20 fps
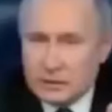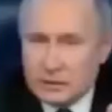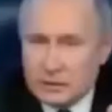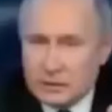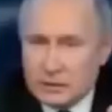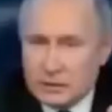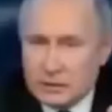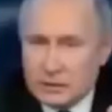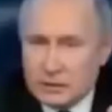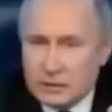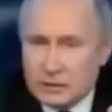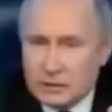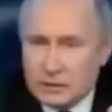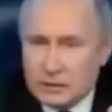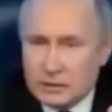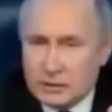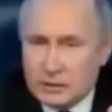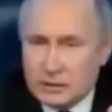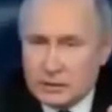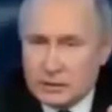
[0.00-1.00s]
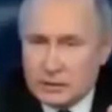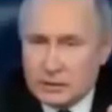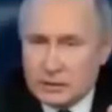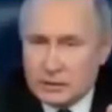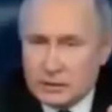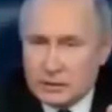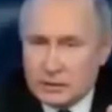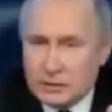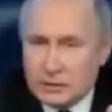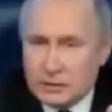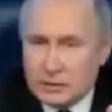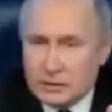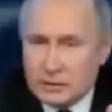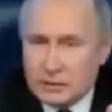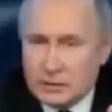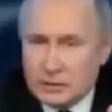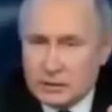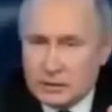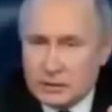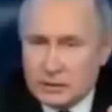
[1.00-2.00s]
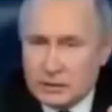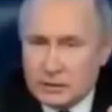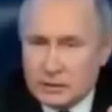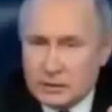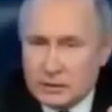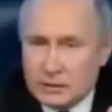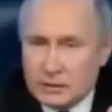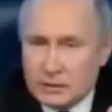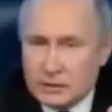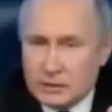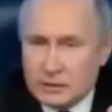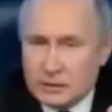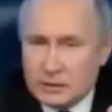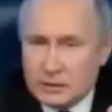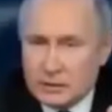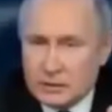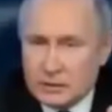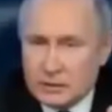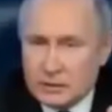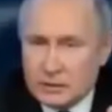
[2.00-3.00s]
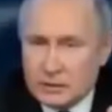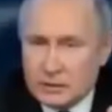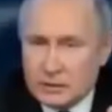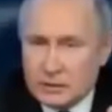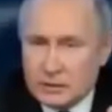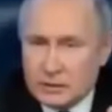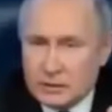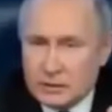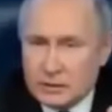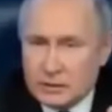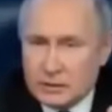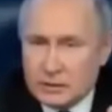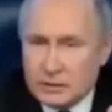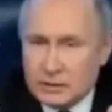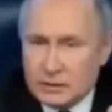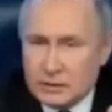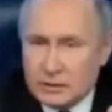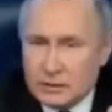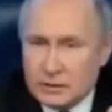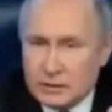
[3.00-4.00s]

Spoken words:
This person isn't speaking.